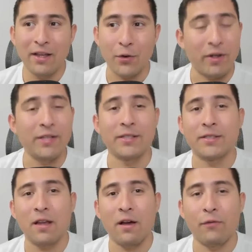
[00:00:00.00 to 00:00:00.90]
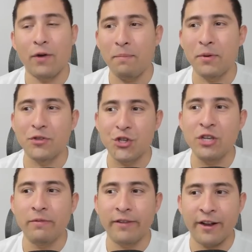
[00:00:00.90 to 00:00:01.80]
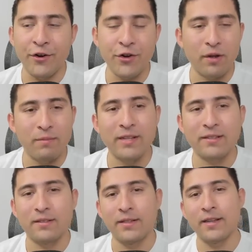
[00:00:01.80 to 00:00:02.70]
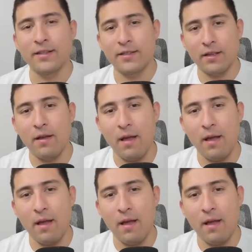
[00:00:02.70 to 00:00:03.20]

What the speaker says: crazy stuff, right? But Shibarium is this